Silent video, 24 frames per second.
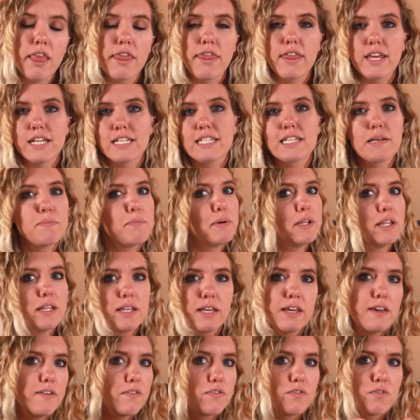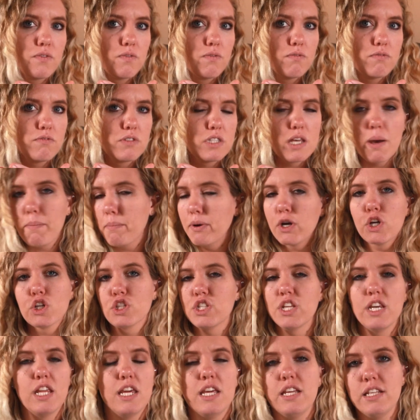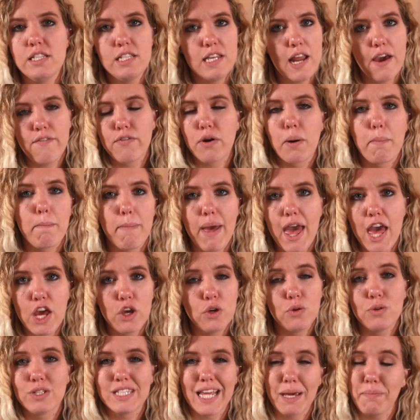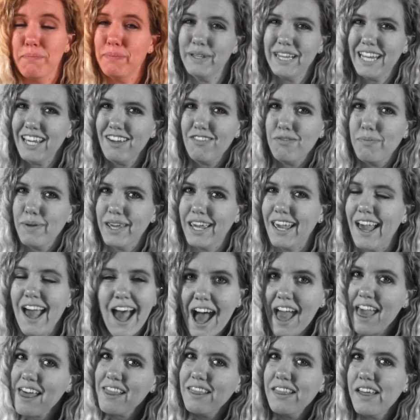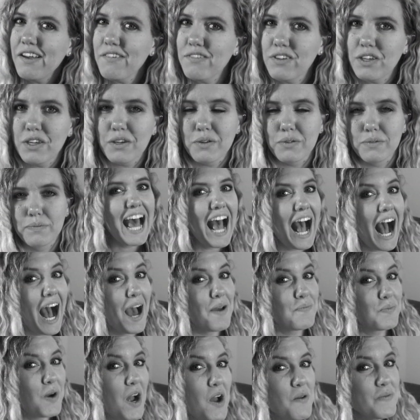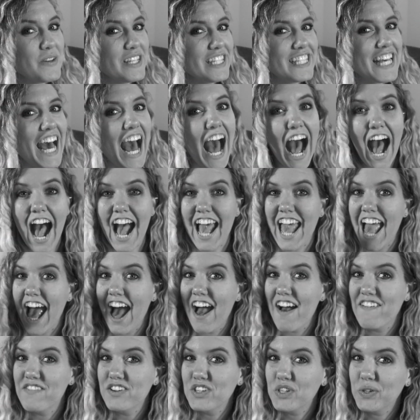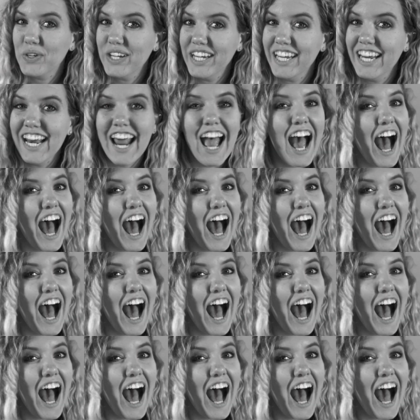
than to believe some person he's never met who's like, believe me, I love you. I promise I have a treat.